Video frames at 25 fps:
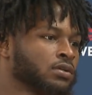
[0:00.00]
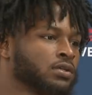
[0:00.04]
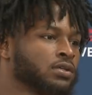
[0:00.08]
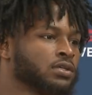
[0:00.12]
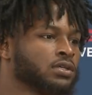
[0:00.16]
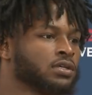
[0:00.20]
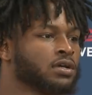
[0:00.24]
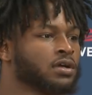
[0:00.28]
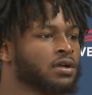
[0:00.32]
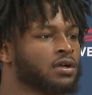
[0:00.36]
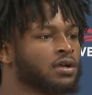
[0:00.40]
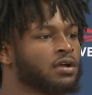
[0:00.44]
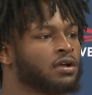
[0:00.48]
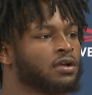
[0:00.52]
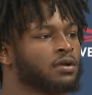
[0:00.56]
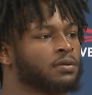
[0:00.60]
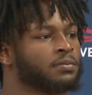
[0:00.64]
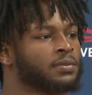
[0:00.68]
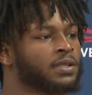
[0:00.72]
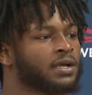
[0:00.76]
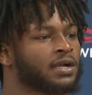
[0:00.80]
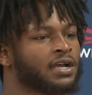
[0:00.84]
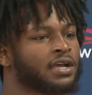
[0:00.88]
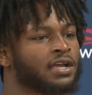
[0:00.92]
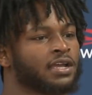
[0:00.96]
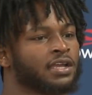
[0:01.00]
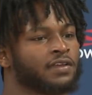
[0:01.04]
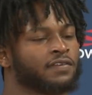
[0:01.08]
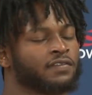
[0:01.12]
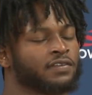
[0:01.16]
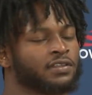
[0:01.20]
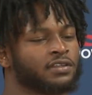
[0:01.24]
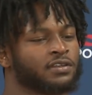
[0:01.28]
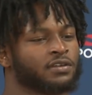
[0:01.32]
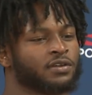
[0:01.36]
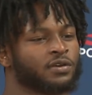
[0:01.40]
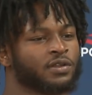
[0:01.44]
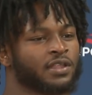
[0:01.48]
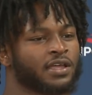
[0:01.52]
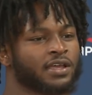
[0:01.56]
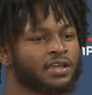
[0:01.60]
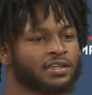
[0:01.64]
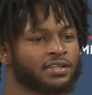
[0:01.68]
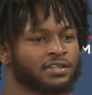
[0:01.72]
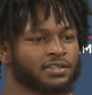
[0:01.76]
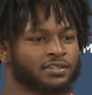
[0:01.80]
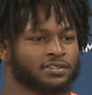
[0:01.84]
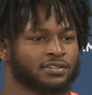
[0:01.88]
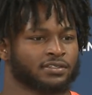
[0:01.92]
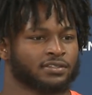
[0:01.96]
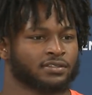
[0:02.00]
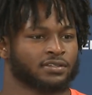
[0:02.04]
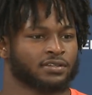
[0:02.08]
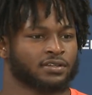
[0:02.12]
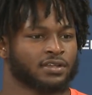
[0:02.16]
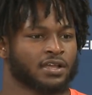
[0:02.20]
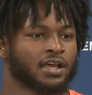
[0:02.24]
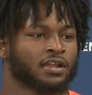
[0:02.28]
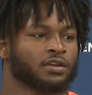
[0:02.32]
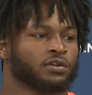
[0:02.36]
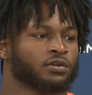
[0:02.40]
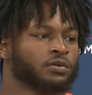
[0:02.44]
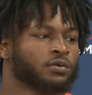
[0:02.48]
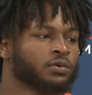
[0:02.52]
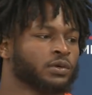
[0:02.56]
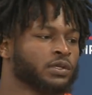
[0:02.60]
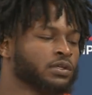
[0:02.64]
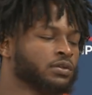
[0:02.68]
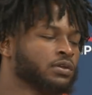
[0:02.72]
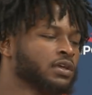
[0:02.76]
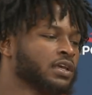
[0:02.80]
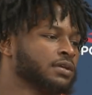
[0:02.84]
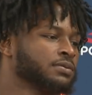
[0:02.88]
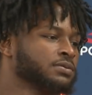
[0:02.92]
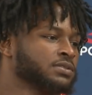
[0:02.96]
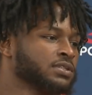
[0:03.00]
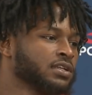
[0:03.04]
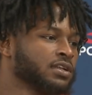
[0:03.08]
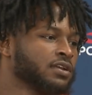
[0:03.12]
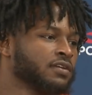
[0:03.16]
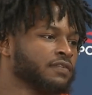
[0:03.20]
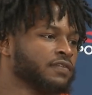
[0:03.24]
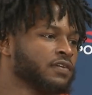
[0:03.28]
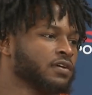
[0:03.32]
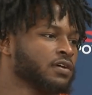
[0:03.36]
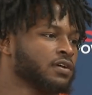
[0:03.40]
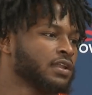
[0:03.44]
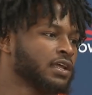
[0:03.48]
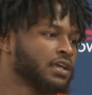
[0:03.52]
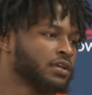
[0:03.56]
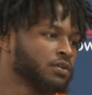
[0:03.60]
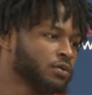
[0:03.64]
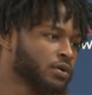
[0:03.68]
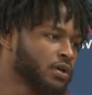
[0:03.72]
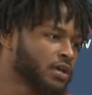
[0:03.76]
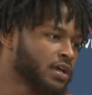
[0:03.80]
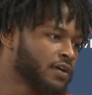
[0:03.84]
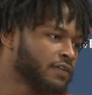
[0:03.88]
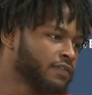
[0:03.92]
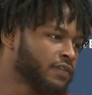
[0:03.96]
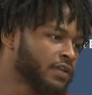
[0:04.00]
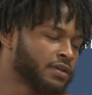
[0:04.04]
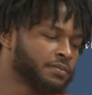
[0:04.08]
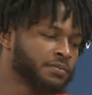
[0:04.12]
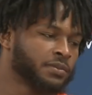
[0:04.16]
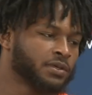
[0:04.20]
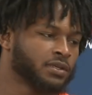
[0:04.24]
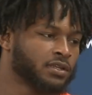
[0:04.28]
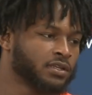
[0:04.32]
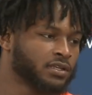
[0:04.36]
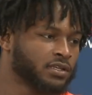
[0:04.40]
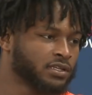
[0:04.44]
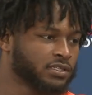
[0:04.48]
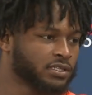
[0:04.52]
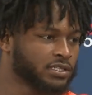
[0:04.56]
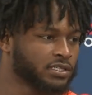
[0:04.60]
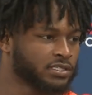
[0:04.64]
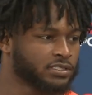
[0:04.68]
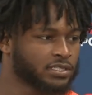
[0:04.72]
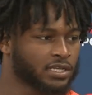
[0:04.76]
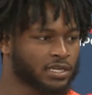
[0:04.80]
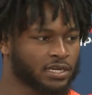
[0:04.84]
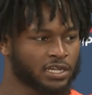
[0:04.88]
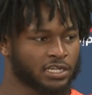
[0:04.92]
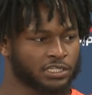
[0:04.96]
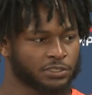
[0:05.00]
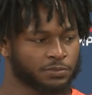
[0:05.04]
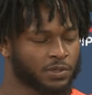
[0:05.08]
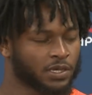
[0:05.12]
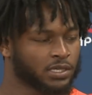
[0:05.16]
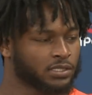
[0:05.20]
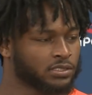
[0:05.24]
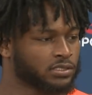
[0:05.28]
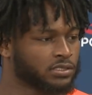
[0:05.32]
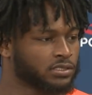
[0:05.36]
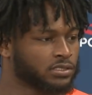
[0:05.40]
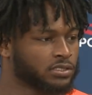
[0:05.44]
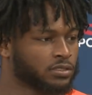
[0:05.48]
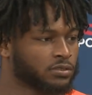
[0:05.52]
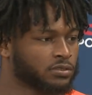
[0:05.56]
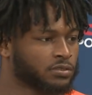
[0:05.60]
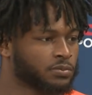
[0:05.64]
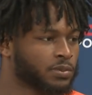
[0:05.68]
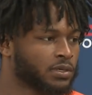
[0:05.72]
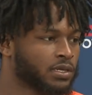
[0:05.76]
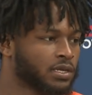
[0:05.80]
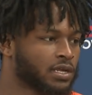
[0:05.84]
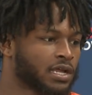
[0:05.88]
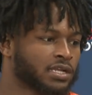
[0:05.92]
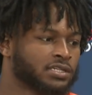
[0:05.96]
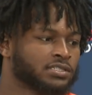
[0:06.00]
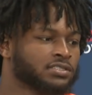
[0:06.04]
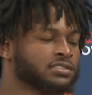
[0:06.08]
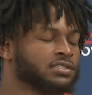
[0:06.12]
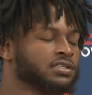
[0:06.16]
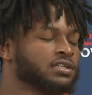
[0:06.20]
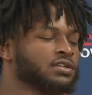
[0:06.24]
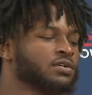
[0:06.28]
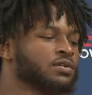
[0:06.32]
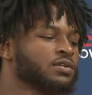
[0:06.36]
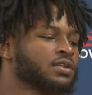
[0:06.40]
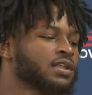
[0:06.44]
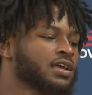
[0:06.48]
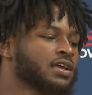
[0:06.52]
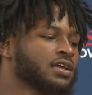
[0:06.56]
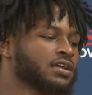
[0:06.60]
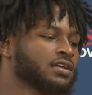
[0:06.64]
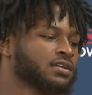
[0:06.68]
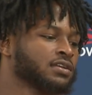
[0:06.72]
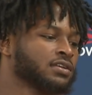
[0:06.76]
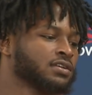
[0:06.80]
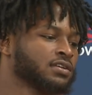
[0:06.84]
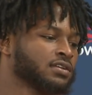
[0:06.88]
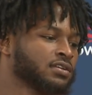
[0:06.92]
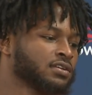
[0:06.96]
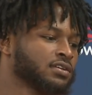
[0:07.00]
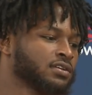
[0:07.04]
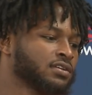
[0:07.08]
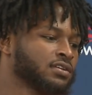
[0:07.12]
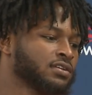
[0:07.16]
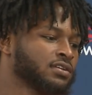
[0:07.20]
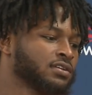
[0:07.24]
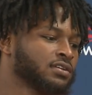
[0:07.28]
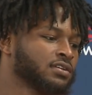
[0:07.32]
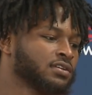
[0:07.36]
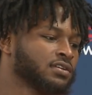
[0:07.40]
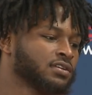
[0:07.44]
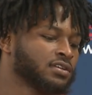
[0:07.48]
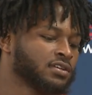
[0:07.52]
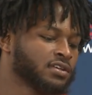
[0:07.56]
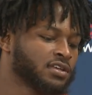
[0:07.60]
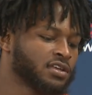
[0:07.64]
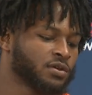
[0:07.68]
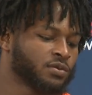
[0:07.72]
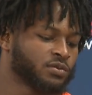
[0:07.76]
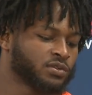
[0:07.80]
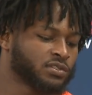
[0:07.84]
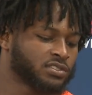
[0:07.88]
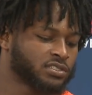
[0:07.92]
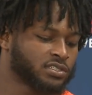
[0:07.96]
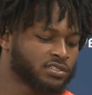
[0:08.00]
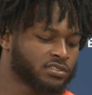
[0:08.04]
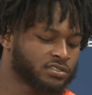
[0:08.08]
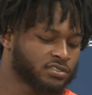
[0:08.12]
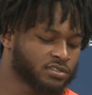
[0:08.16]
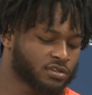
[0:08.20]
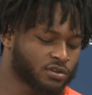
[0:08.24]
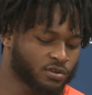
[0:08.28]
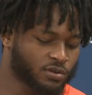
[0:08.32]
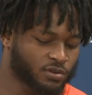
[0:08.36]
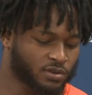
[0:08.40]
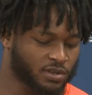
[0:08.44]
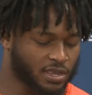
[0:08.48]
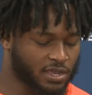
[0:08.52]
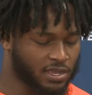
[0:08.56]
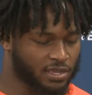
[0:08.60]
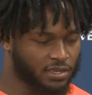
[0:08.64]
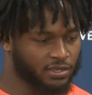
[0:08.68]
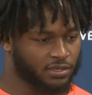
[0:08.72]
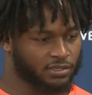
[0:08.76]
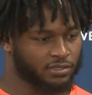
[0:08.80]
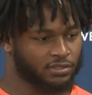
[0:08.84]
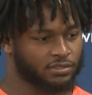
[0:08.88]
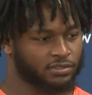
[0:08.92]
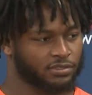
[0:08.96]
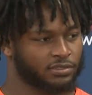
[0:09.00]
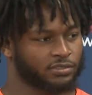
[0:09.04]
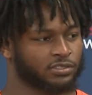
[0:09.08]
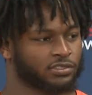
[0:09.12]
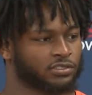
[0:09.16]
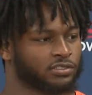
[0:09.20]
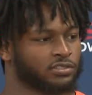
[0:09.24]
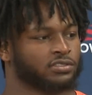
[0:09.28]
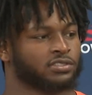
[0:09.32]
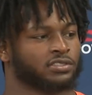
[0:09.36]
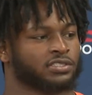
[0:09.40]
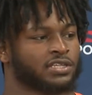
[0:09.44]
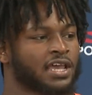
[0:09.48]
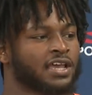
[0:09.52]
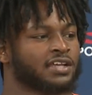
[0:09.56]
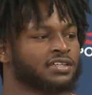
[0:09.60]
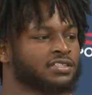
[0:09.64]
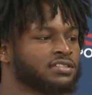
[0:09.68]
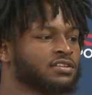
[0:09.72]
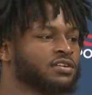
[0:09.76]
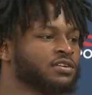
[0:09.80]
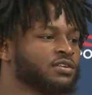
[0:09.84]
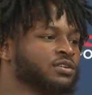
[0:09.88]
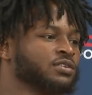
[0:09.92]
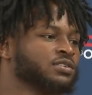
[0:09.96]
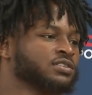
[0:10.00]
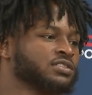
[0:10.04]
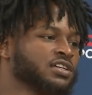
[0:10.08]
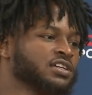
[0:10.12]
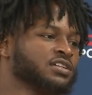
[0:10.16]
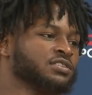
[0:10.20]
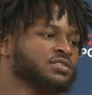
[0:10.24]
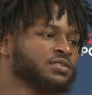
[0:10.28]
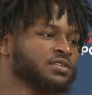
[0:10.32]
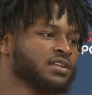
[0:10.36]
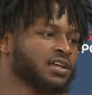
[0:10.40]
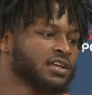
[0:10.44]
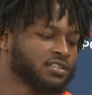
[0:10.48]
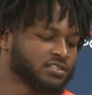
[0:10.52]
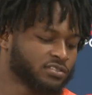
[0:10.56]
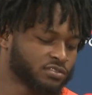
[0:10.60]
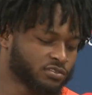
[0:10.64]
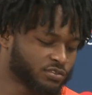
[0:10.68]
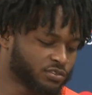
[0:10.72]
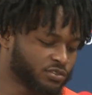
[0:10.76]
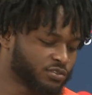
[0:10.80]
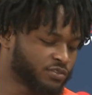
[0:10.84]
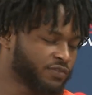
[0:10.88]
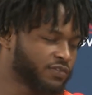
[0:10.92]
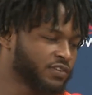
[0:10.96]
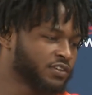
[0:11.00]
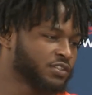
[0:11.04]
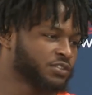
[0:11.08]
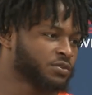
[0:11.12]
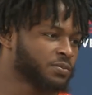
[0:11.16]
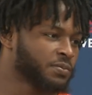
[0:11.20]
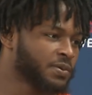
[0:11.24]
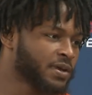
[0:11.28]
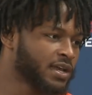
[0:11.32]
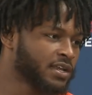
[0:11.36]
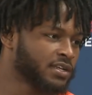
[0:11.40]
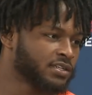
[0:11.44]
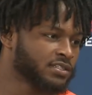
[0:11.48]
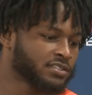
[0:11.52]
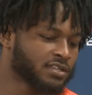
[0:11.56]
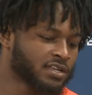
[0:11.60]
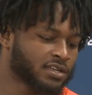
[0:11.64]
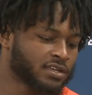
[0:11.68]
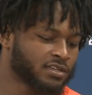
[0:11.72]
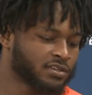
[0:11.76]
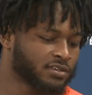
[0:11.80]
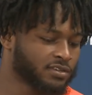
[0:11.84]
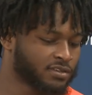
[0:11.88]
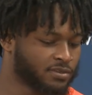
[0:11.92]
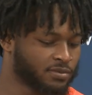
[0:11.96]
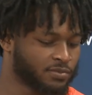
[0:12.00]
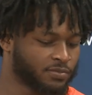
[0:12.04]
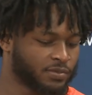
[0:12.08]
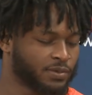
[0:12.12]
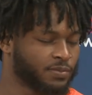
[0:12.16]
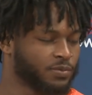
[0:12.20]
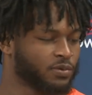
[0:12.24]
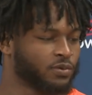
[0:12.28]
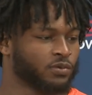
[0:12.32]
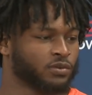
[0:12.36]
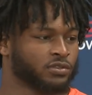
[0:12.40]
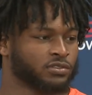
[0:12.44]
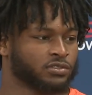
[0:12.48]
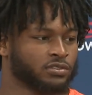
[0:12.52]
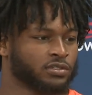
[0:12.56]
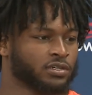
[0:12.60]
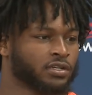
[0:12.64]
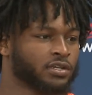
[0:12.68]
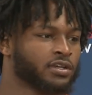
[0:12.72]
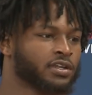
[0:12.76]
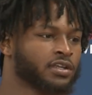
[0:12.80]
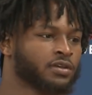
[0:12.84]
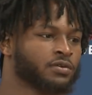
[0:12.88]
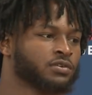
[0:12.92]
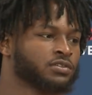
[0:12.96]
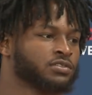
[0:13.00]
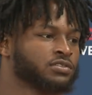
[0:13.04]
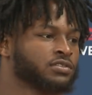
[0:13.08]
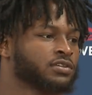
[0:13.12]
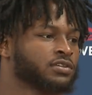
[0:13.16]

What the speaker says: Yeah, like, I didn't really know, like, I knew when you came to NFL, like, you would have, like, media and things like that, sponsorships, but I just didn't know, like, it was just so, like, taxing on your schedule. Like, as soon as you finish with practice, like, people want you here, they want